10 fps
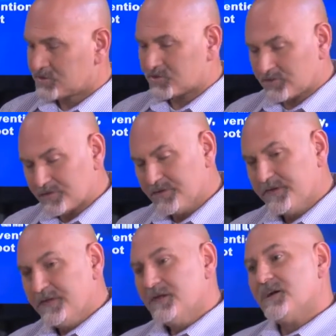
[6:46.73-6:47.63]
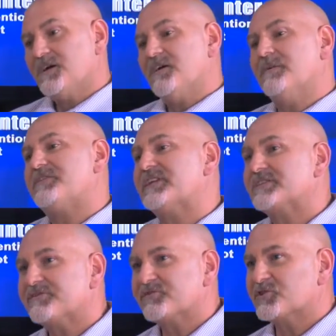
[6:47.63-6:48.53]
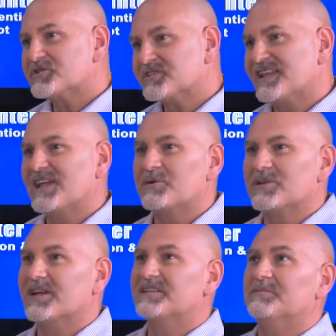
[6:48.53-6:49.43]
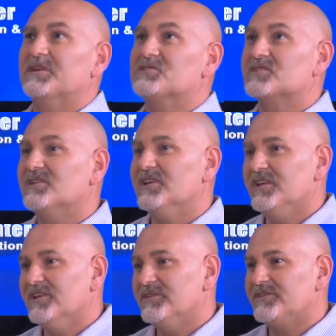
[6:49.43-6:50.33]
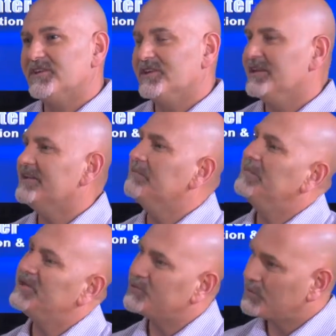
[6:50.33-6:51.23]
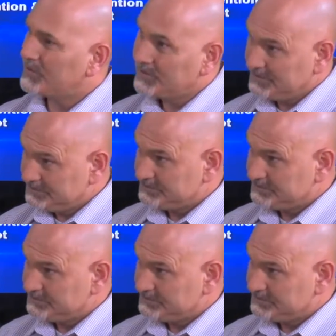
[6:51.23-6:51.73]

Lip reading: Sure. I think the first thing I would like to mention is that you need a mentor.